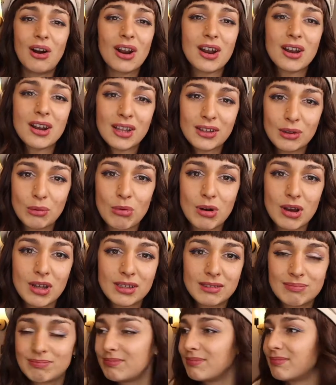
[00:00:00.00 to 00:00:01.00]
another
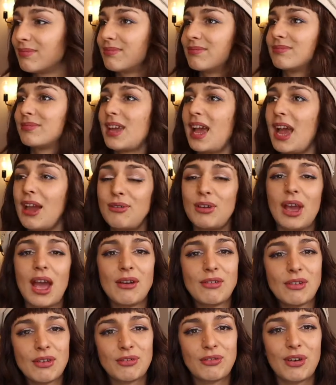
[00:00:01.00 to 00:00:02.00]
one, have you
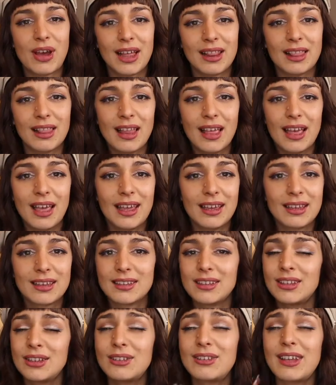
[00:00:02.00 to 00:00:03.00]
ever felt like
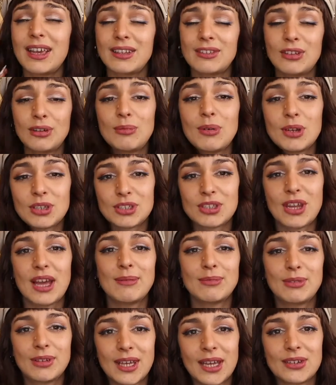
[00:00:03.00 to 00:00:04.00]
you take too much
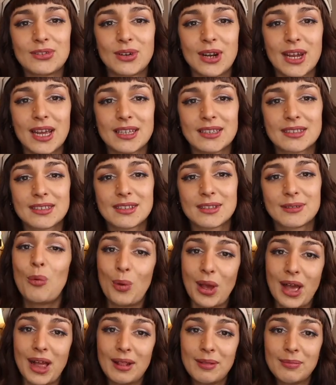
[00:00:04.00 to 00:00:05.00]
time to get dressed?
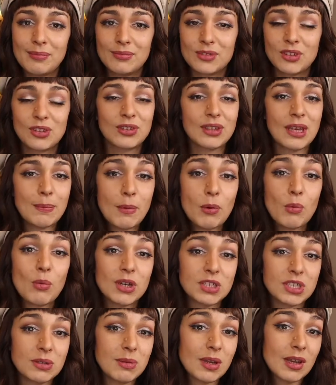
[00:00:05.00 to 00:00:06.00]
Well, just keep on
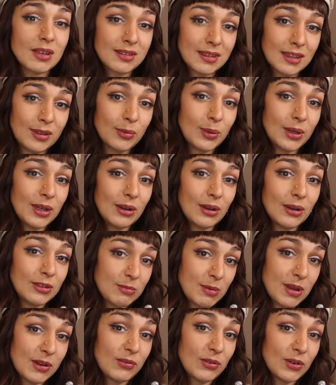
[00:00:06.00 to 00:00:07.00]
watching because this video is made for